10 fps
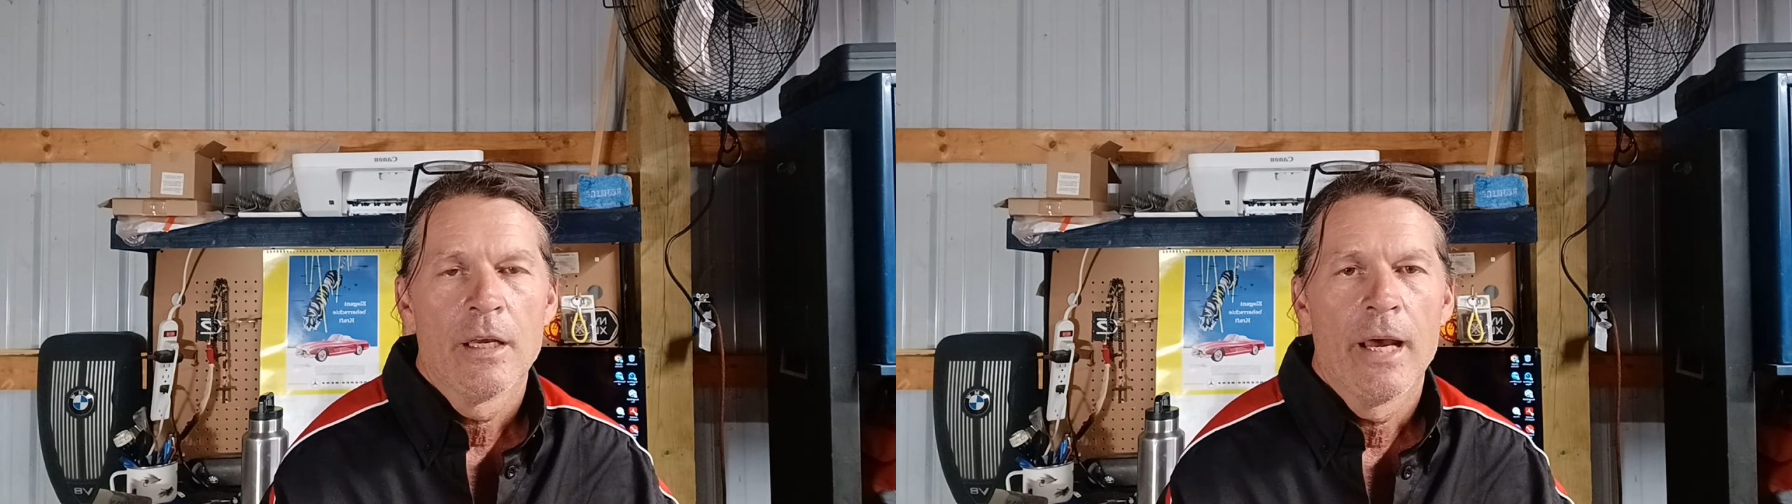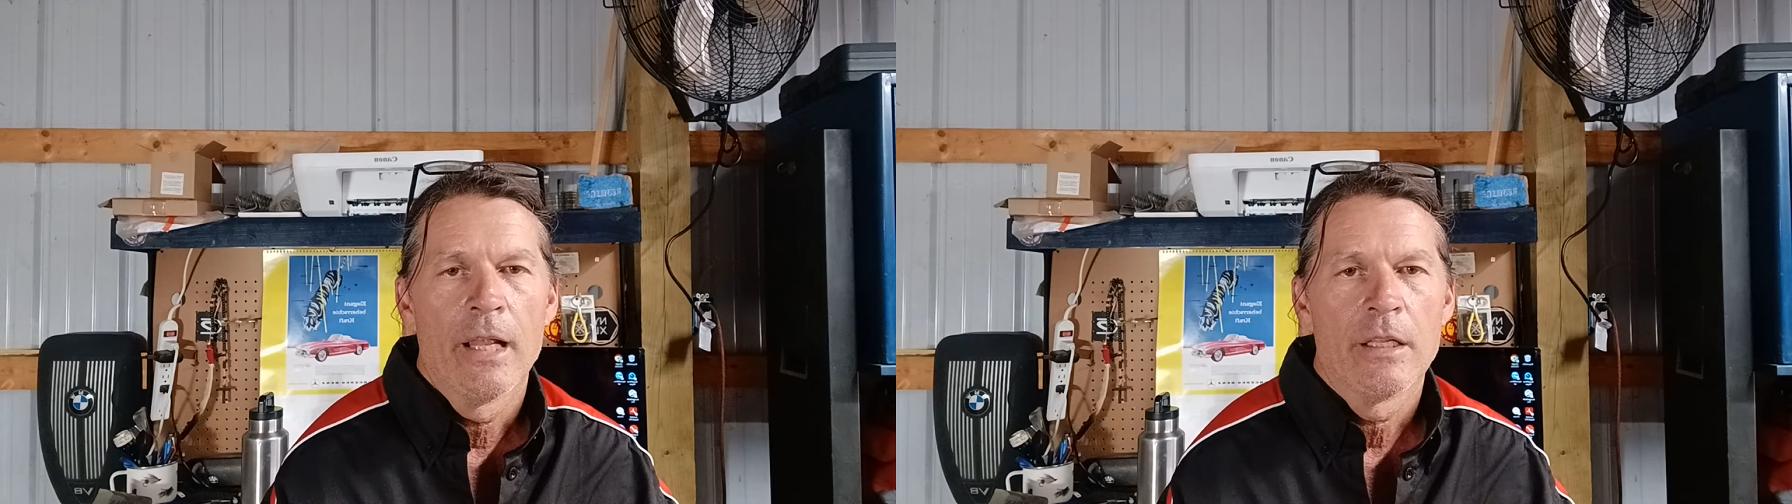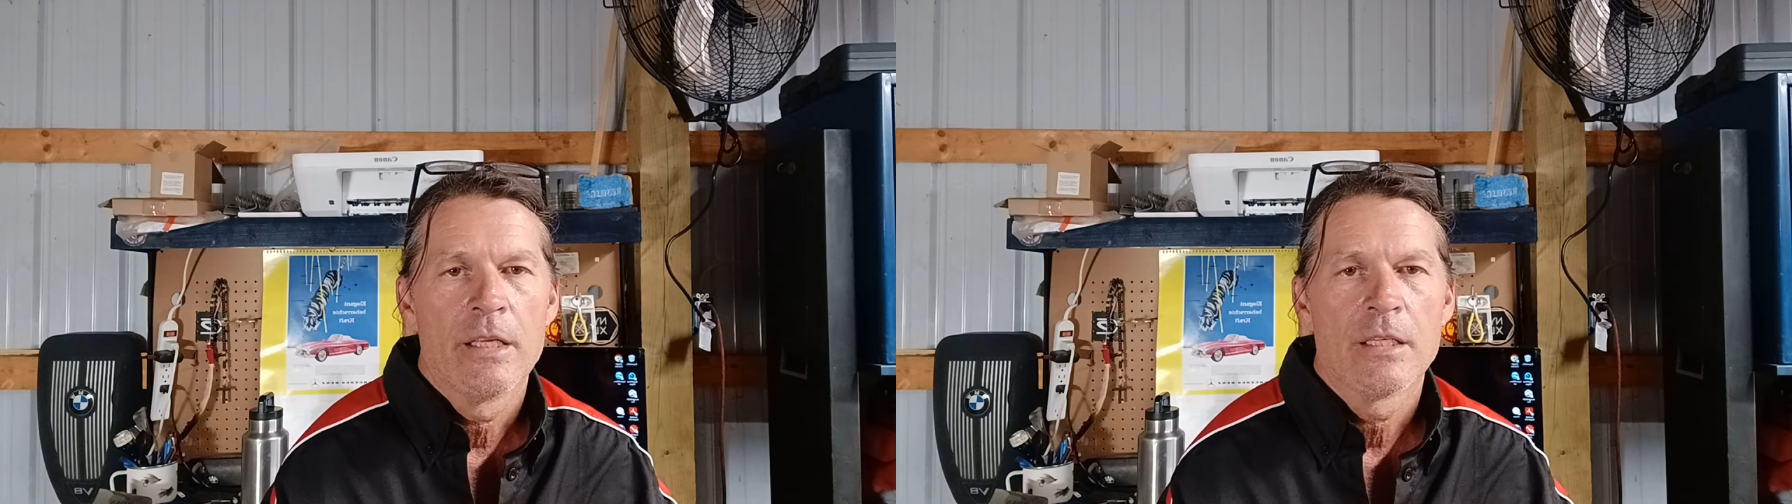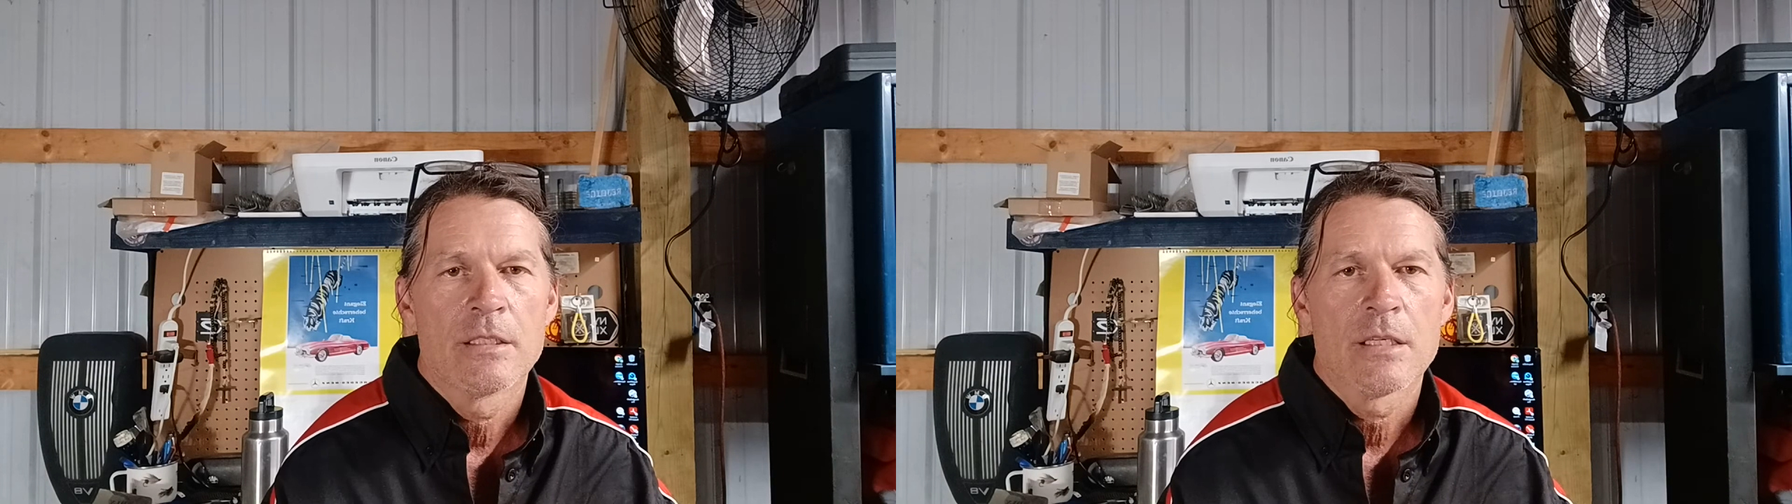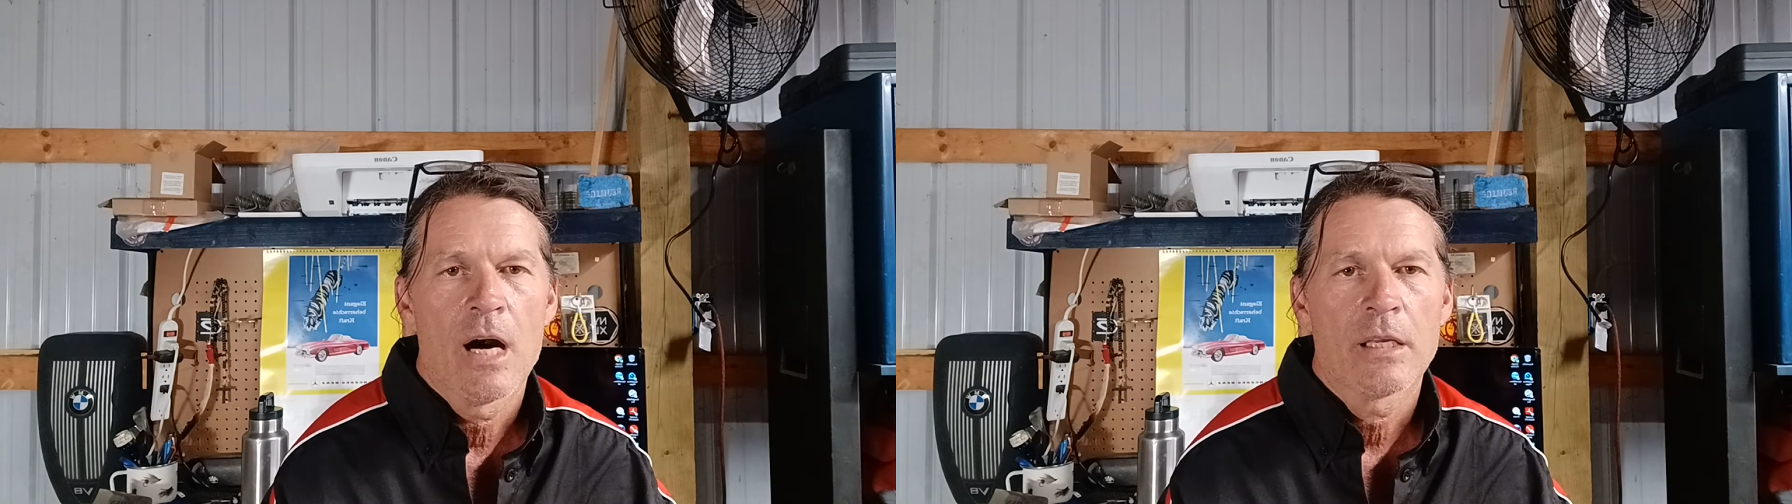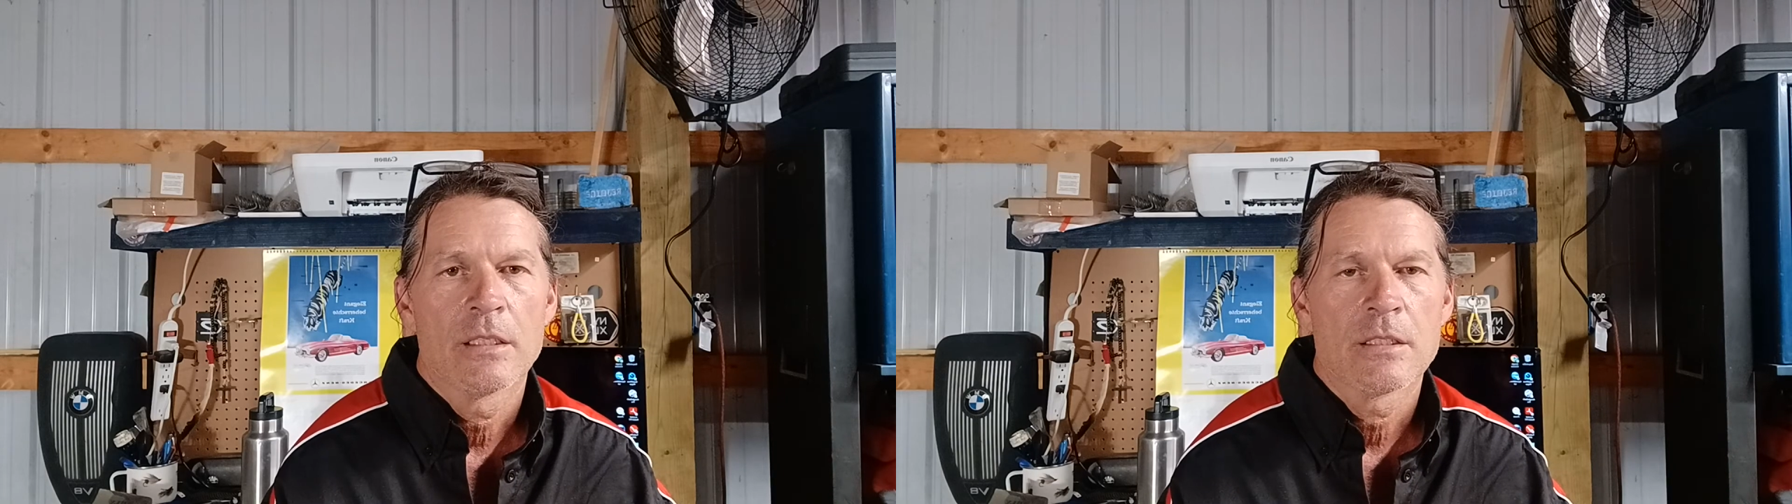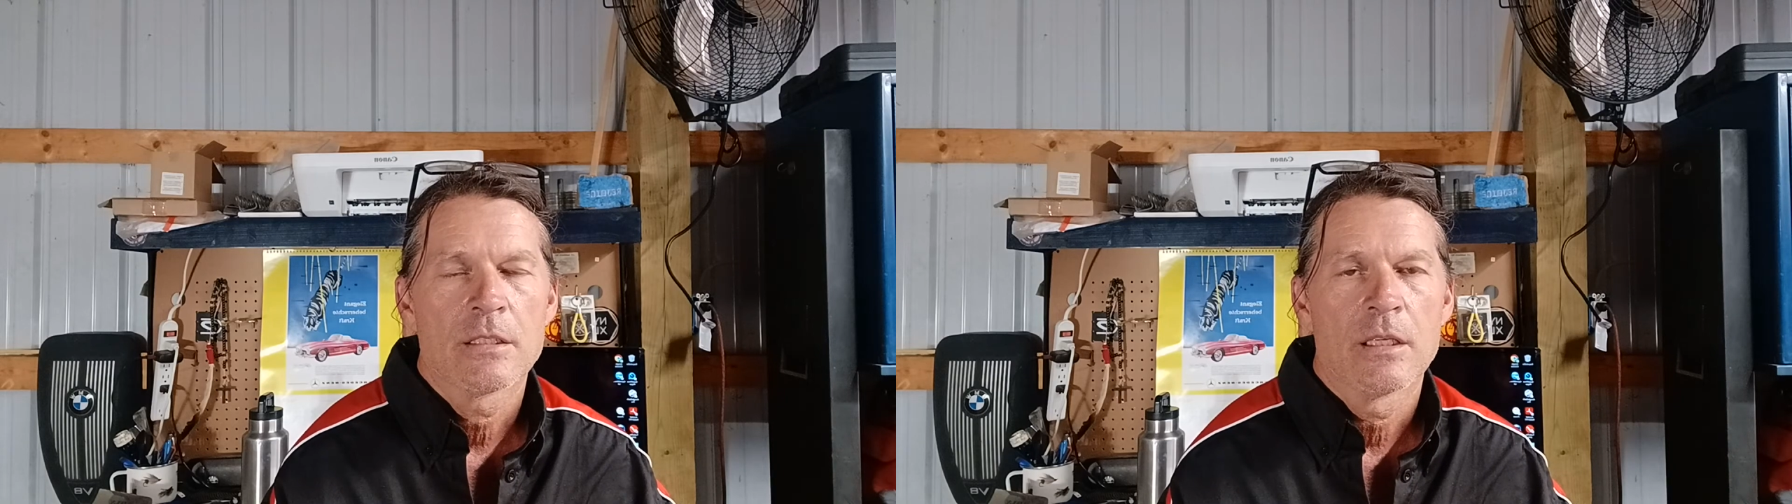Allen head sockets